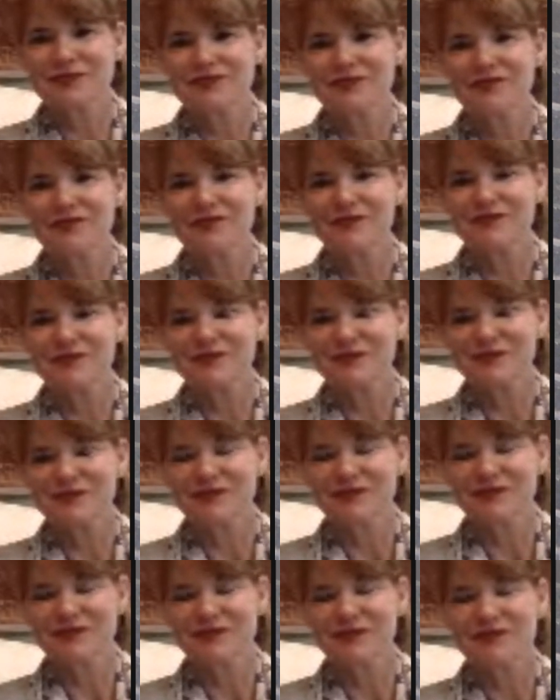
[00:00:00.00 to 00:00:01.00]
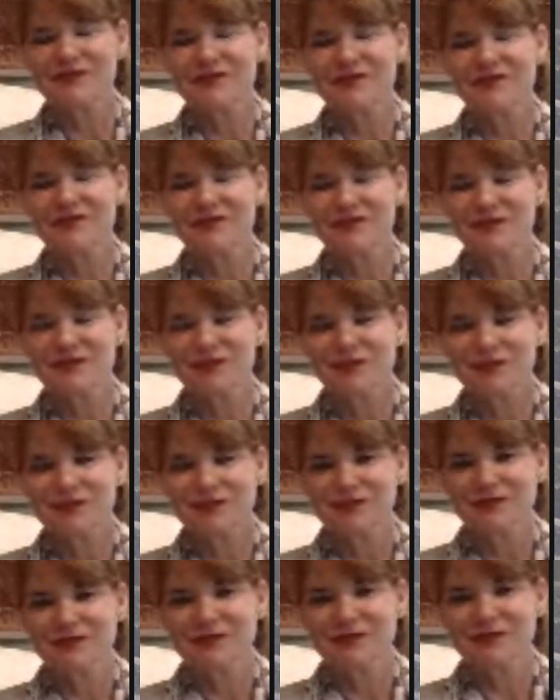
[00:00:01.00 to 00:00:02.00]

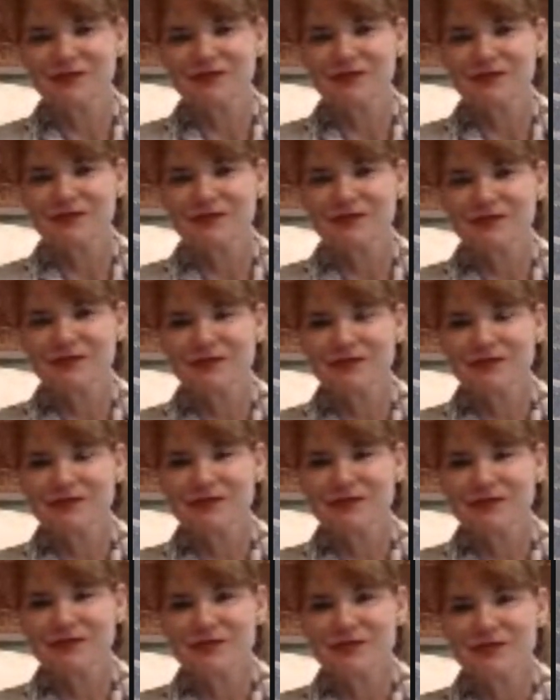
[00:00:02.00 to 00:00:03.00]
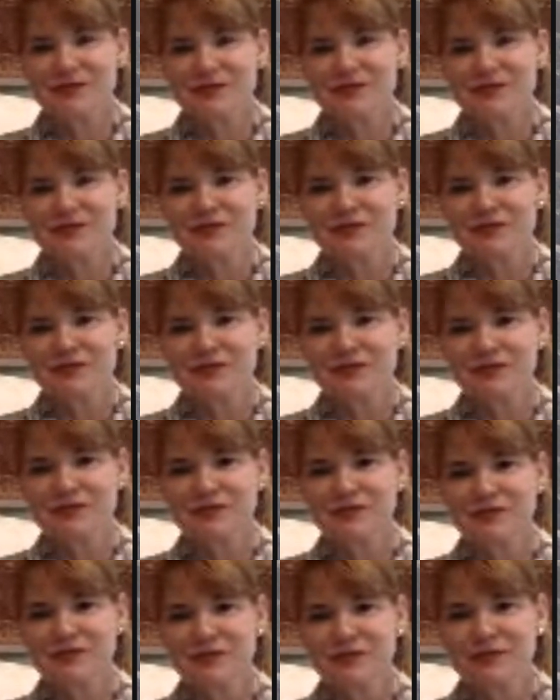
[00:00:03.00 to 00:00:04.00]

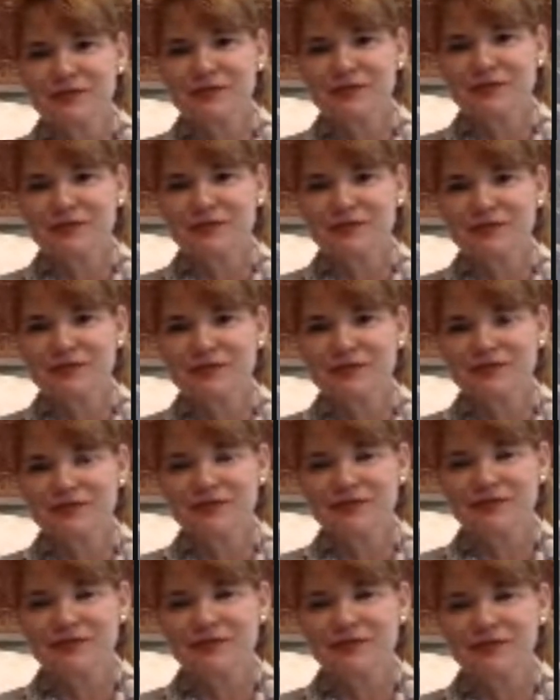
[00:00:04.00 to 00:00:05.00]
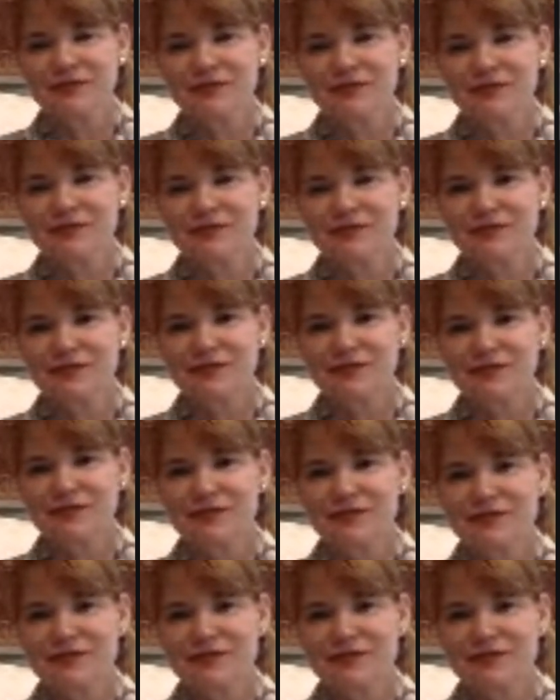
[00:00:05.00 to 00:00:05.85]
This person isn't speaking.